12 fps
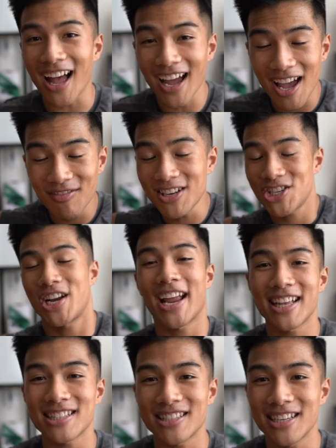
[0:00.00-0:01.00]
I have the
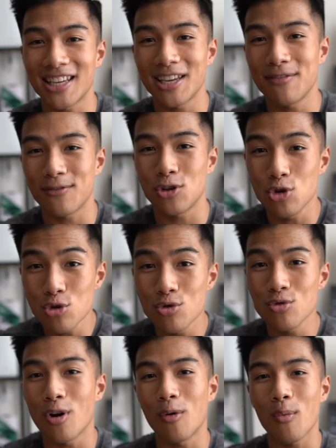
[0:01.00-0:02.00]
chance to give
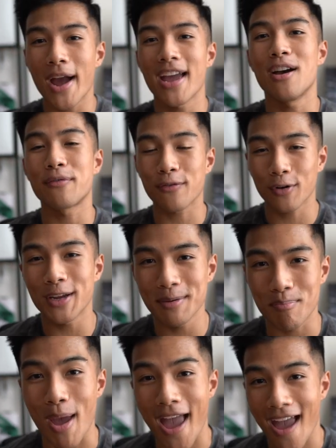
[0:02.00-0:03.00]
you away a free
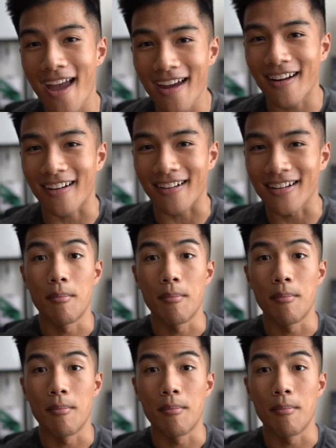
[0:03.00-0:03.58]
pair.